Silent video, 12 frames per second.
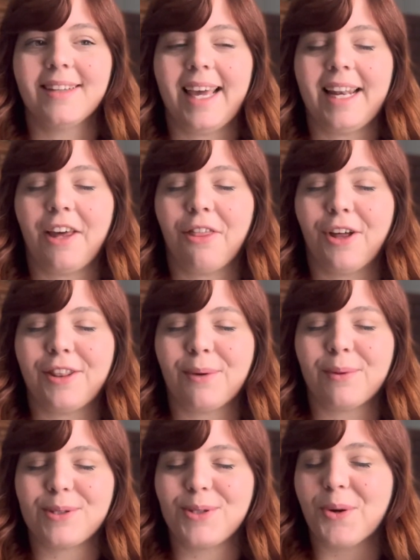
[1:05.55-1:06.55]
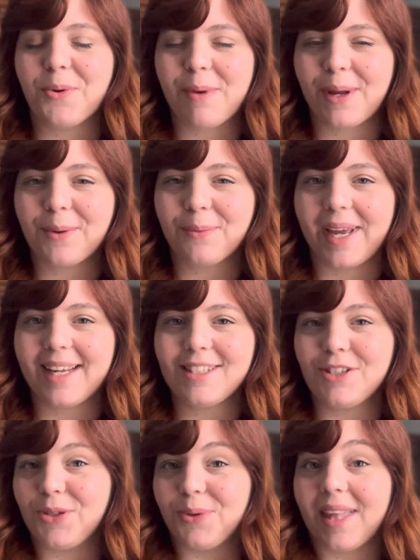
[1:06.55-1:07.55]
And I thought there was no better way to
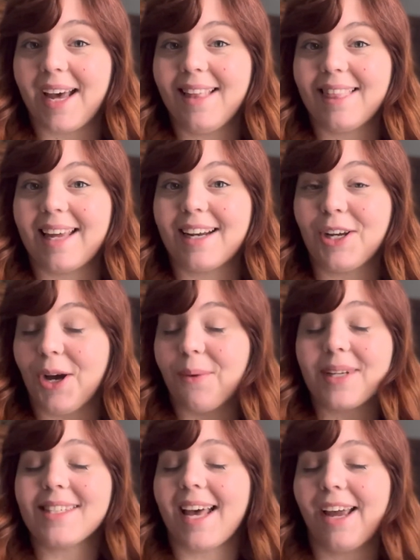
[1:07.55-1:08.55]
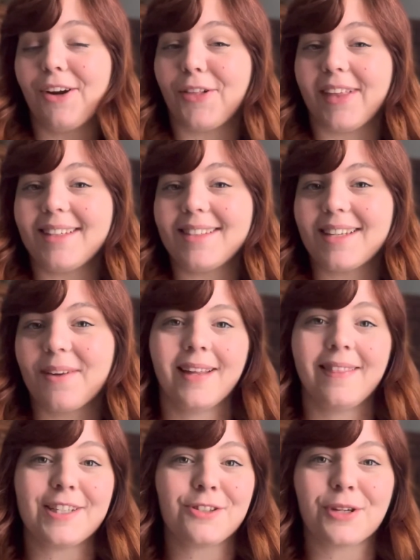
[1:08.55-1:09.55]
do that than going to Ireland.
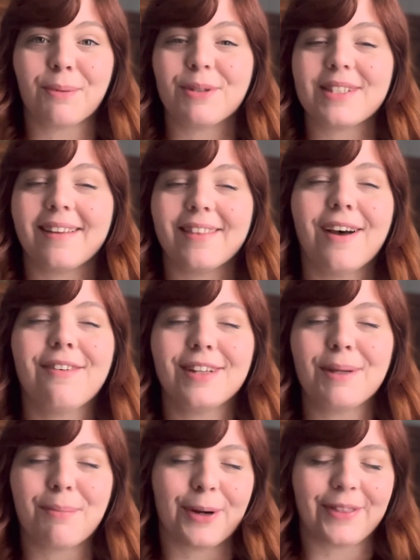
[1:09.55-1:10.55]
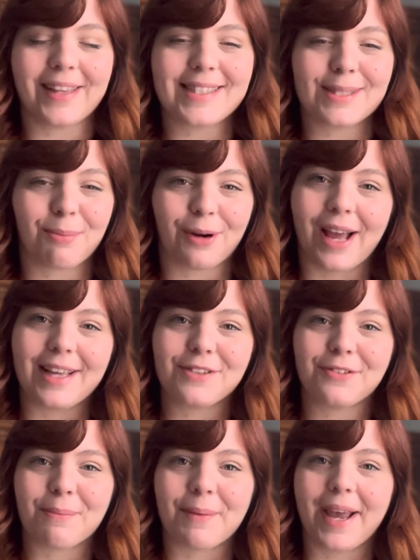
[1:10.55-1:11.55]
This trip was a lovely birthday surprise
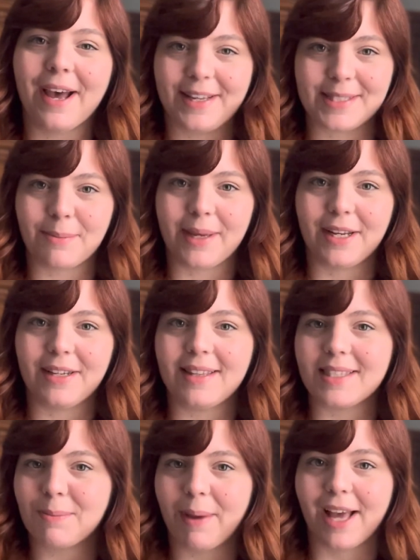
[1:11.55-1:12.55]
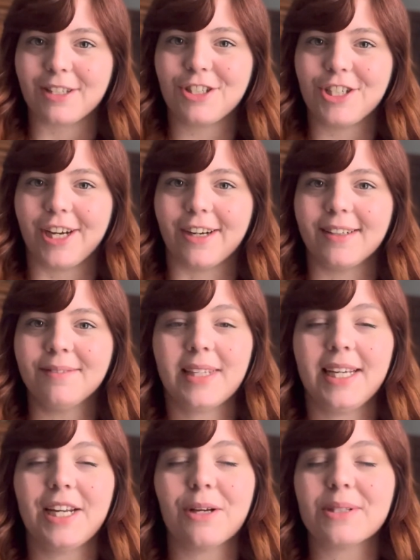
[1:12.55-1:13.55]
from my husband this past year.
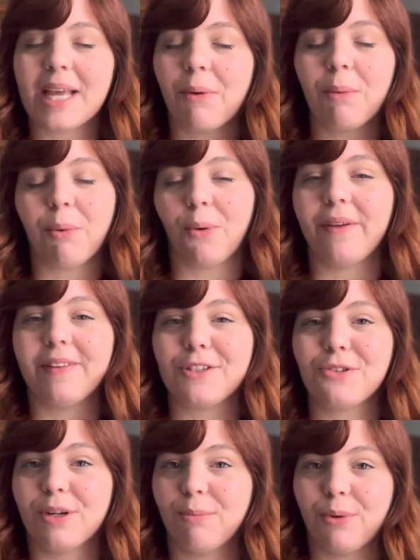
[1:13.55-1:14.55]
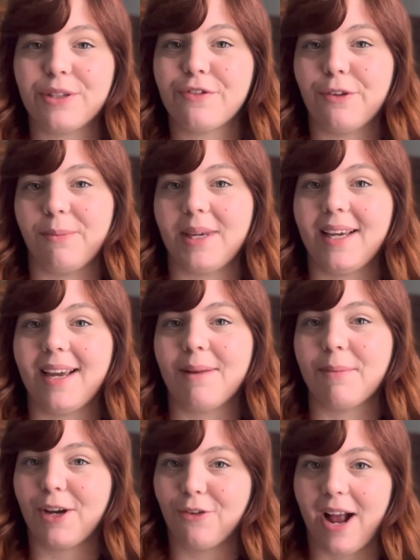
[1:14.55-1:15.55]
He knows how important this trip was for me and
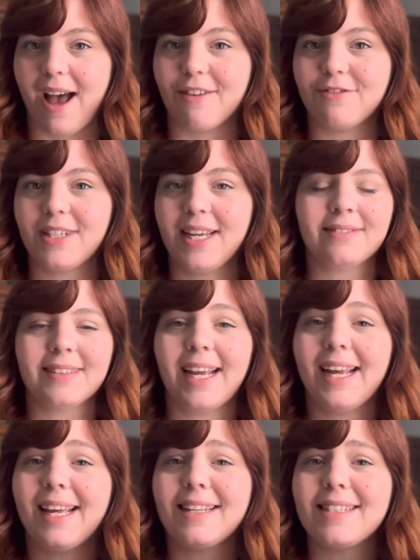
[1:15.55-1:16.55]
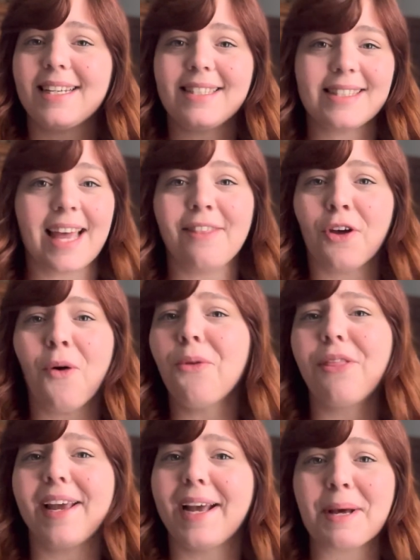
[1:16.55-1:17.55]
my craft, and he set the whole
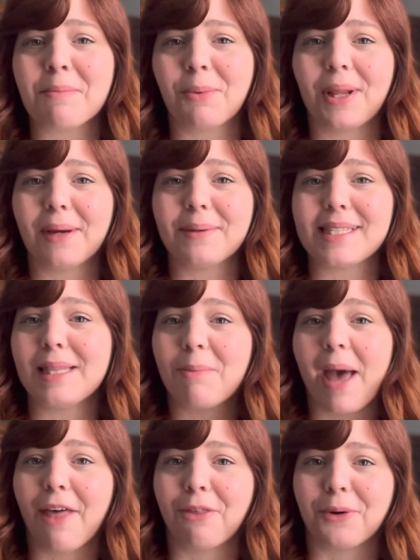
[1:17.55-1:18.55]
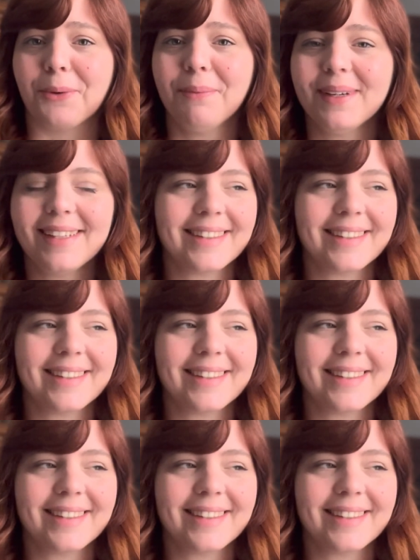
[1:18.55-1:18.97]
thing up while I was in the bathroom.